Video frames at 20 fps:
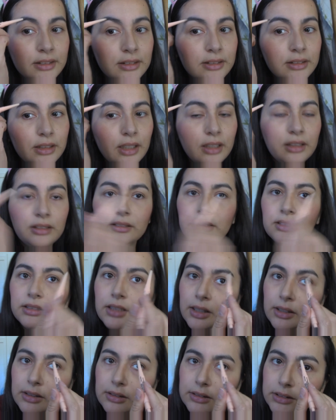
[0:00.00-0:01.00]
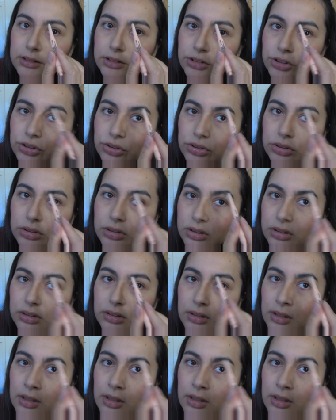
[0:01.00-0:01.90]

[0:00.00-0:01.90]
Not entirely sure.